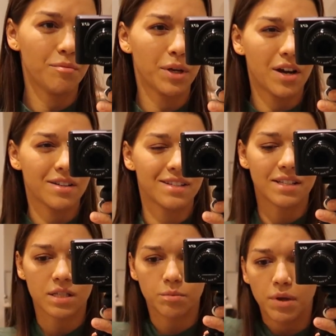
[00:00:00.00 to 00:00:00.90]
because
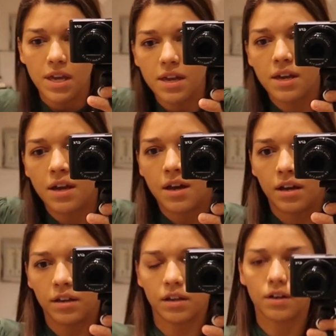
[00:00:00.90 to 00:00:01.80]
it's me,
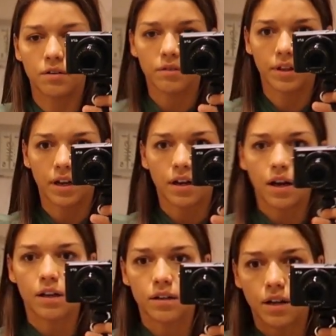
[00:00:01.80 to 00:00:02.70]
you know, like,
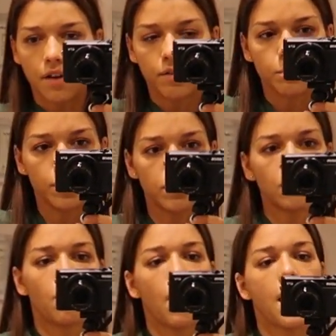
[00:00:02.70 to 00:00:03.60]
and everybody
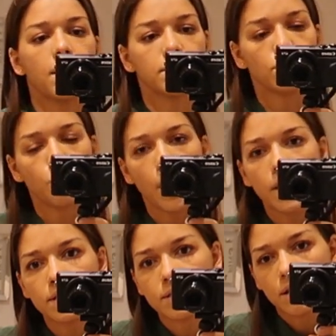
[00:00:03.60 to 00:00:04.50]
who has the
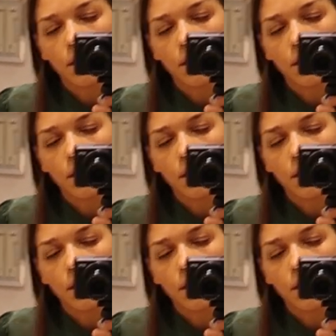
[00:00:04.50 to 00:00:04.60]
waist,